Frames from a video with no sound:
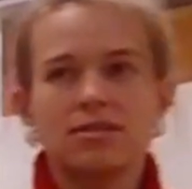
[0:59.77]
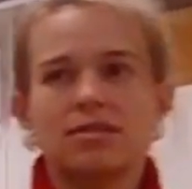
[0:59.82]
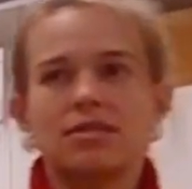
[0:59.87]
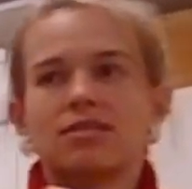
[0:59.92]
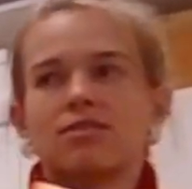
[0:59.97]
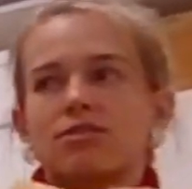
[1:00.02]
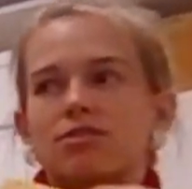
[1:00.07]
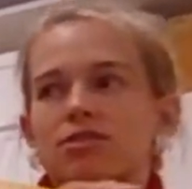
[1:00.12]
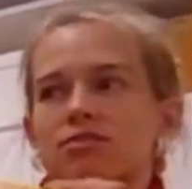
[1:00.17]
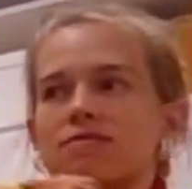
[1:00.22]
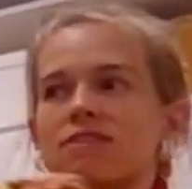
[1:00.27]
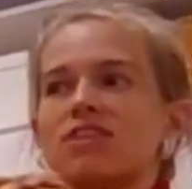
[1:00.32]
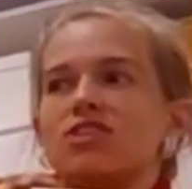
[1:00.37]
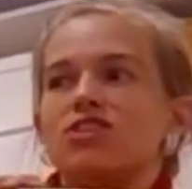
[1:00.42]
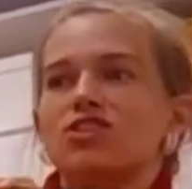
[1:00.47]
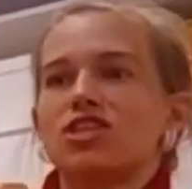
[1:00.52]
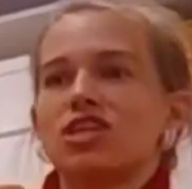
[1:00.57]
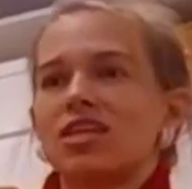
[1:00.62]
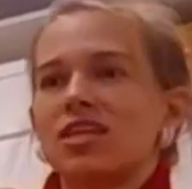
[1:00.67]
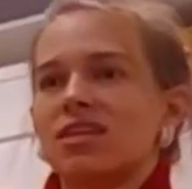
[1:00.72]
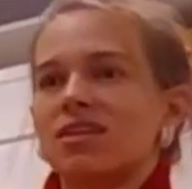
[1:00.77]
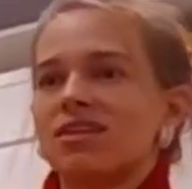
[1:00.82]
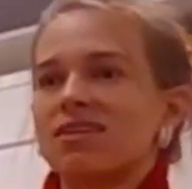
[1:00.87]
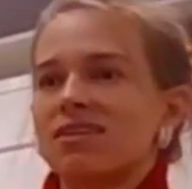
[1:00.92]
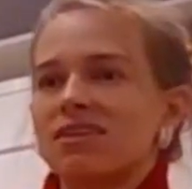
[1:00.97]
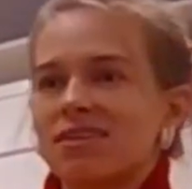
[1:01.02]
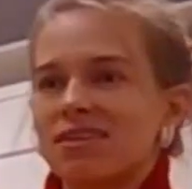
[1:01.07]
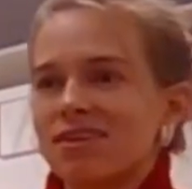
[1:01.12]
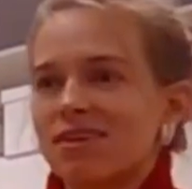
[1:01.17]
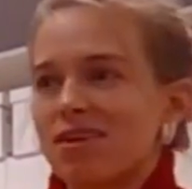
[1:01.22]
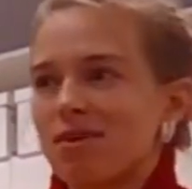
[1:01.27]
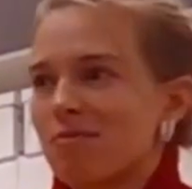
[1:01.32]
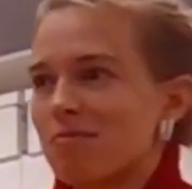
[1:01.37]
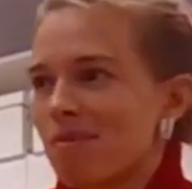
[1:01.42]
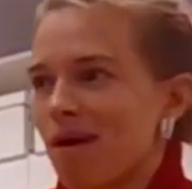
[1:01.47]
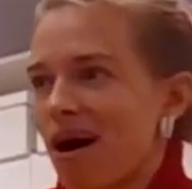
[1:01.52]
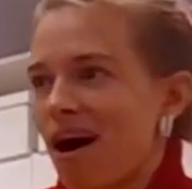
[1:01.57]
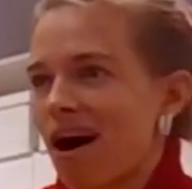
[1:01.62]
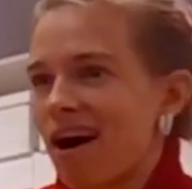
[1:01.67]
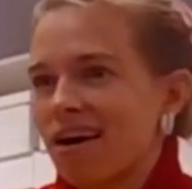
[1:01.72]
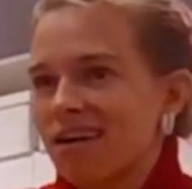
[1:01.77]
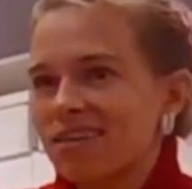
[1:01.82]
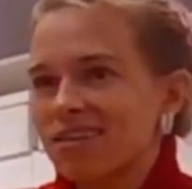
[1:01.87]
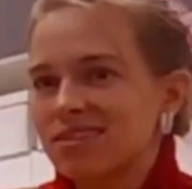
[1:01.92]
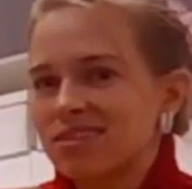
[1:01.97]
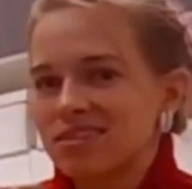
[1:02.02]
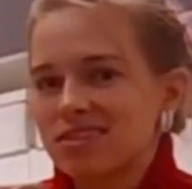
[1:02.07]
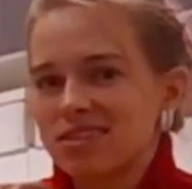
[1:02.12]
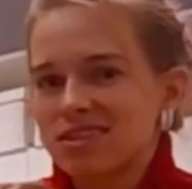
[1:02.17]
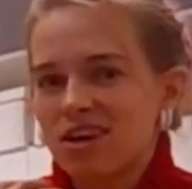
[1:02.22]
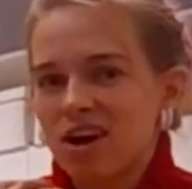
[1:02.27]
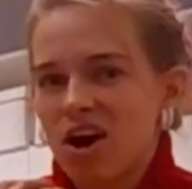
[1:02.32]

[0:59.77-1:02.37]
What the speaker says: These are sphingiid moths,